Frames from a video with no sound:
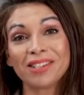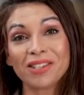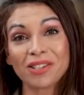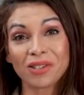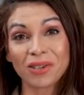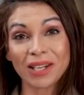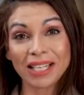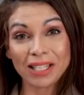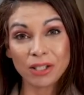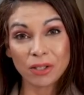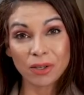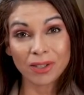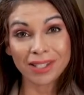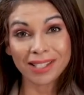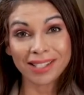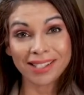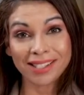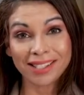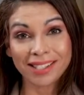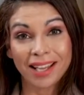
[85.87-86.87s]

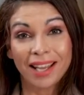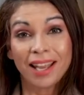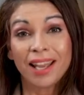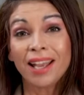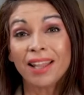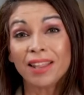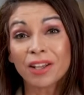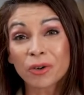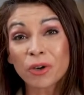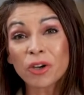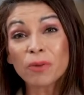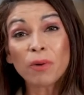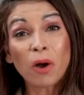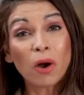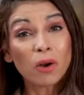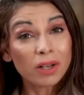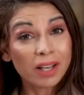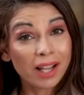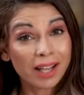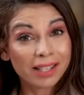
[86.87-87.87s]
The group
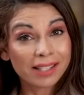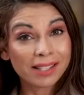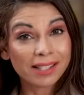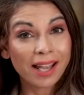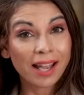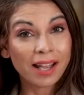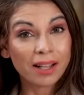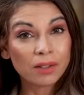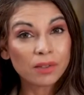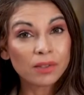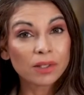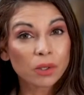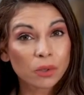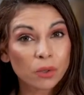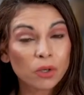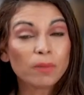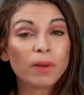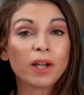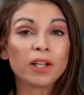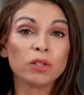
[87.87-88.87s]
online sales
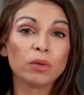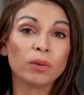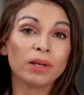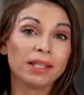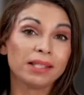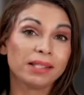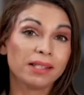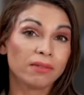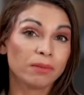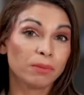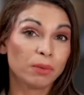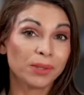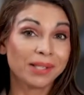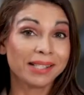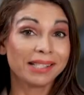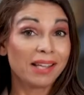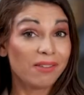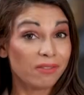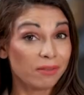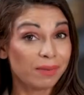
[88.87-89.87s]
grew by
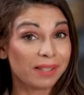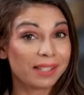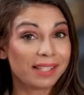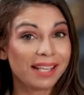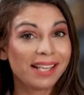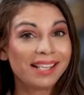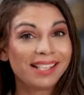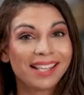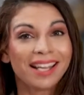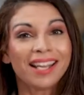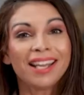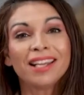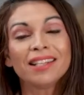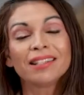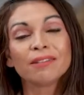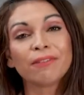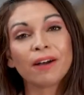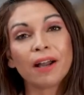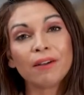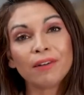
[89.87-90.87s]
27.7%
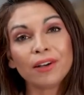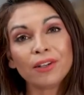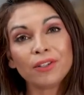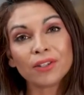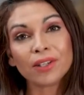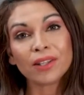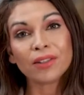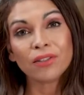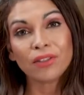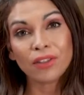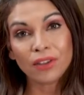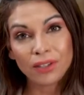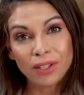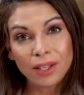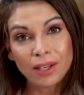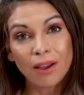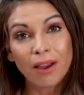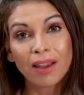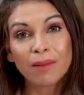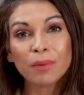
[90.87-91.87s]
to
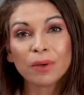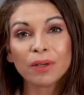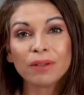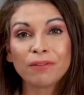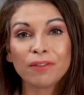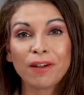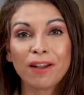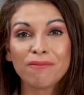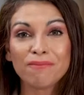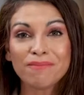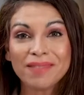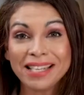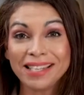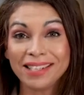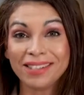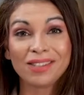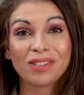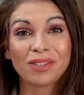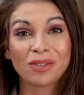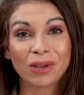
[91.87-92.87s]
$539.5
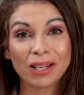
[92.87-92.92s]
million